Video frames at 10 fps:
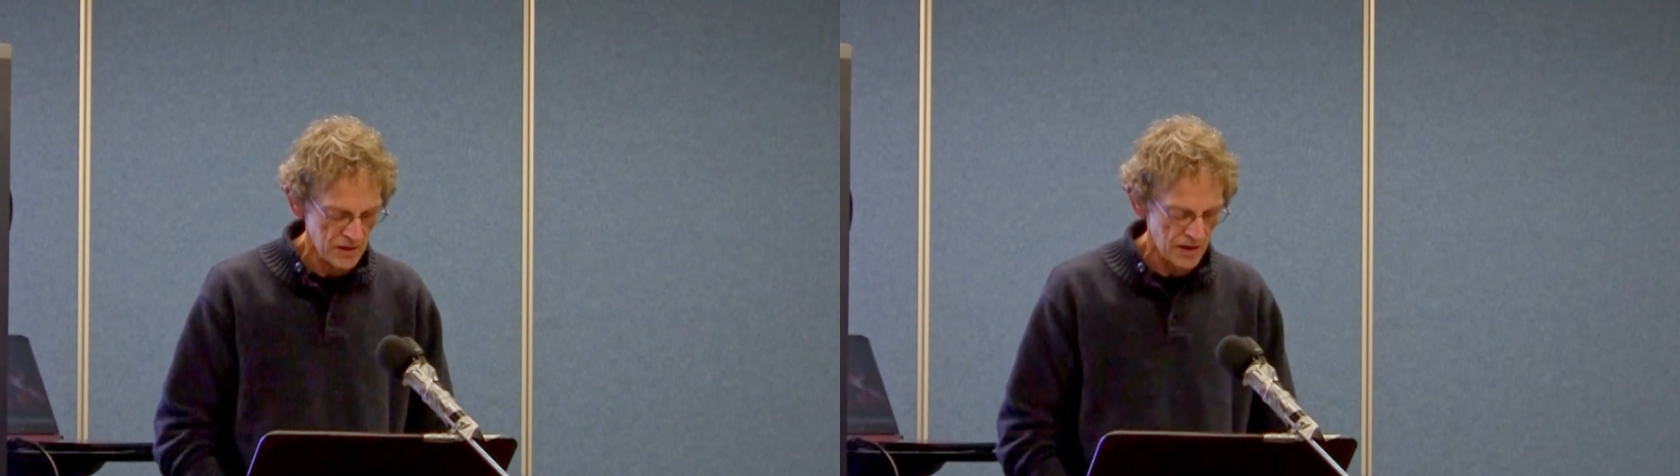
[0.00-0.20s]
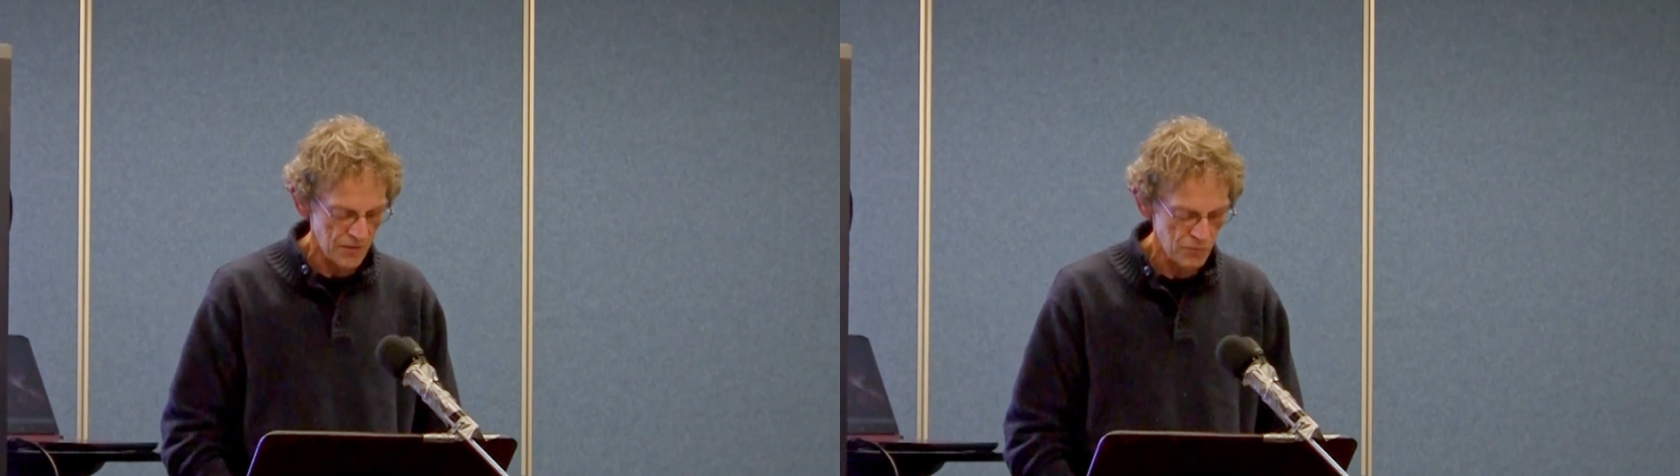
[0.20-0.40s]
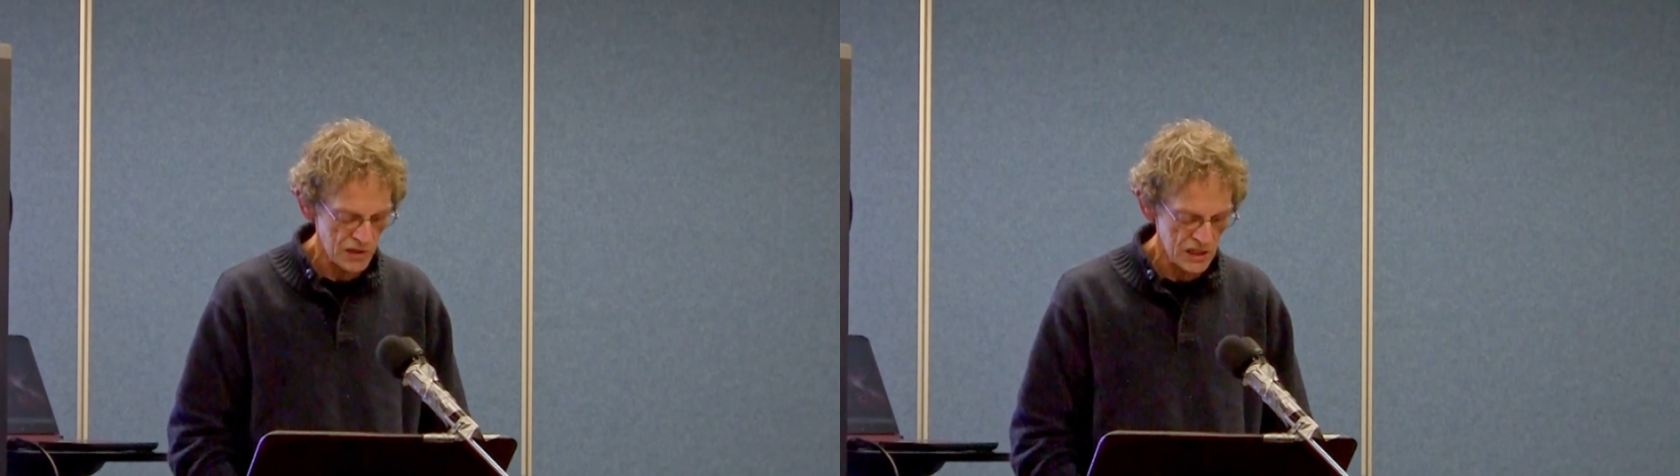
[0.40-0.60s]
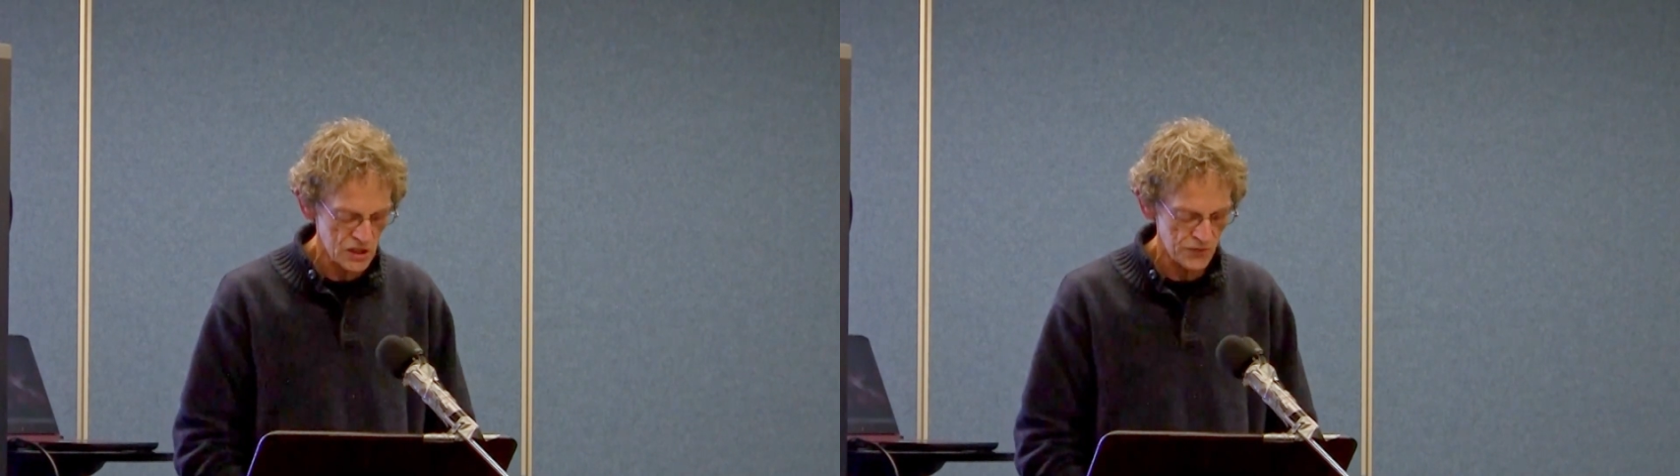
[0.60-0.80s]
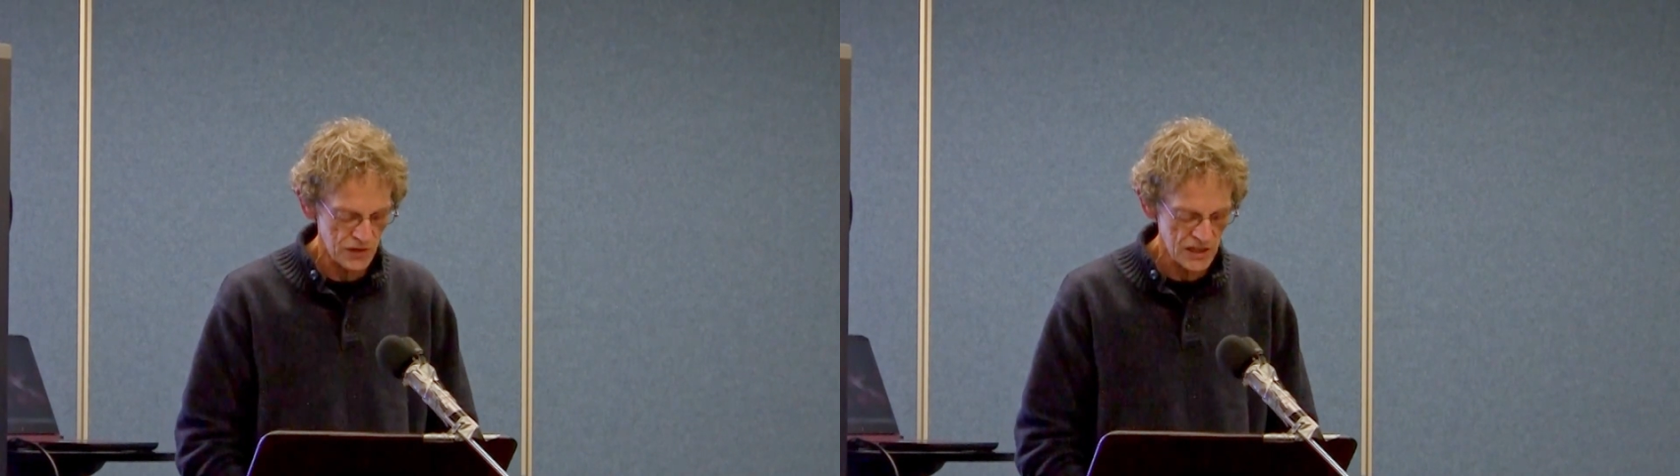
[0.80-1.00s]
of
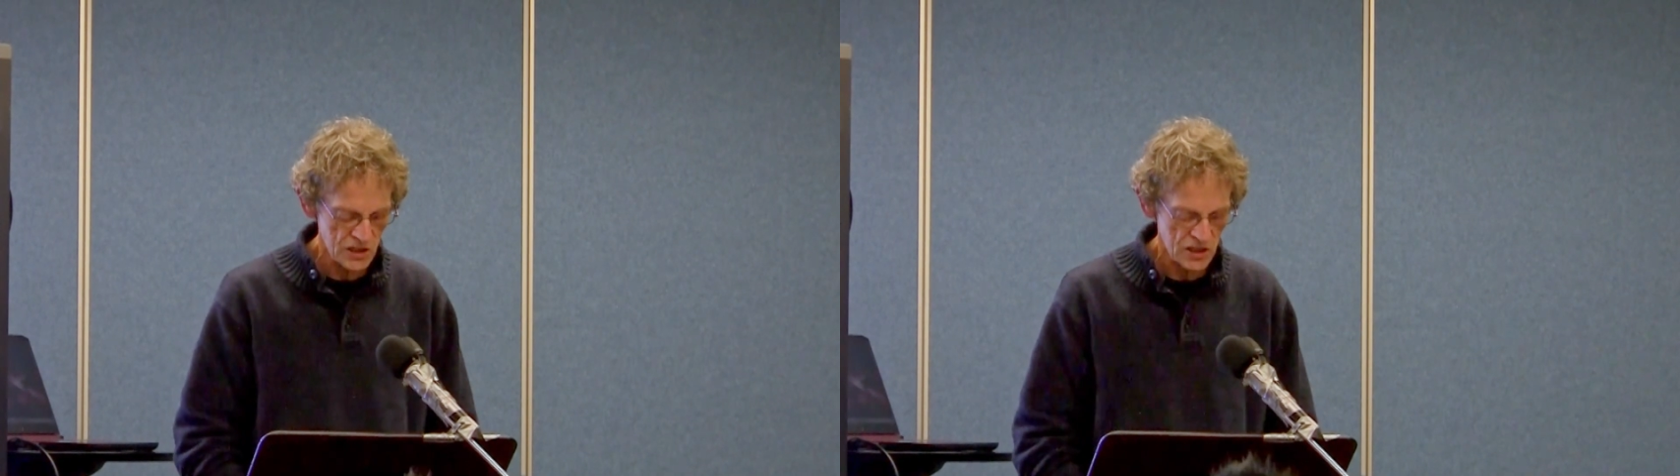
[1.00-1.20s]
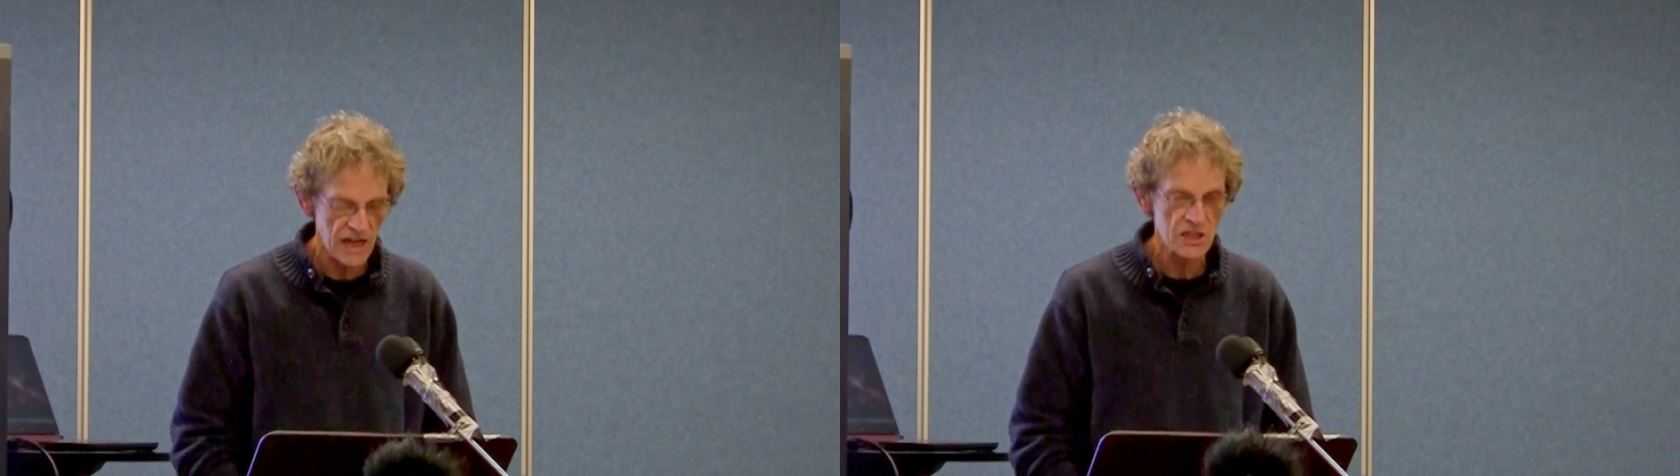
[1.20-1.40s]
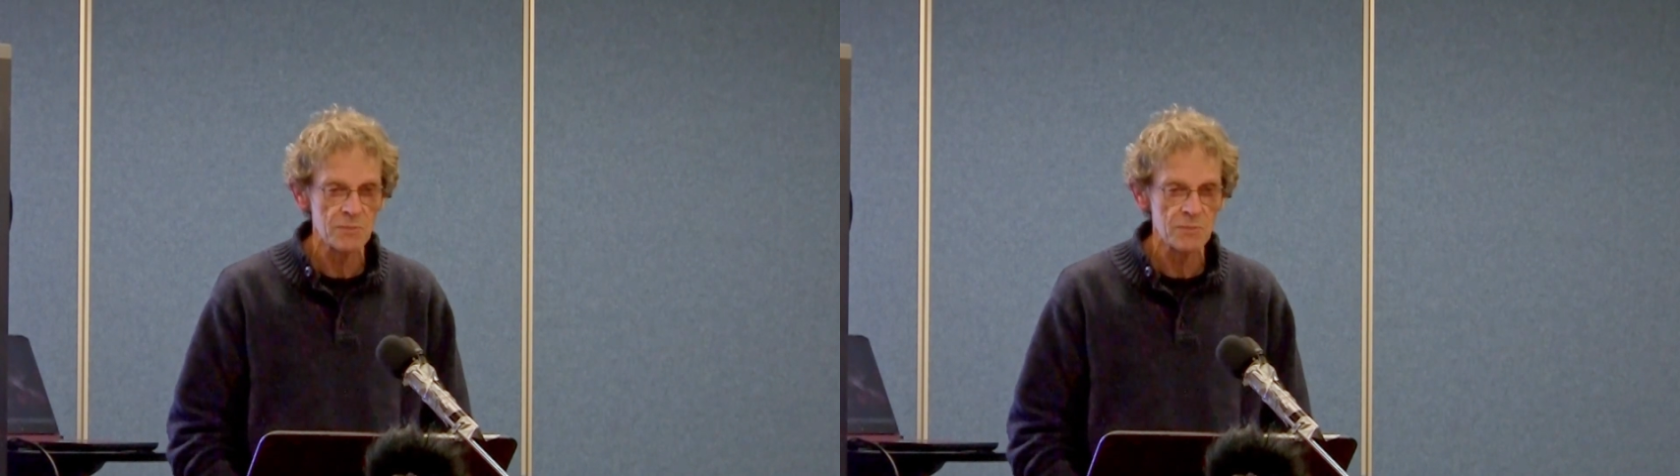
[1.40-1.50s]
British, French, Dutch,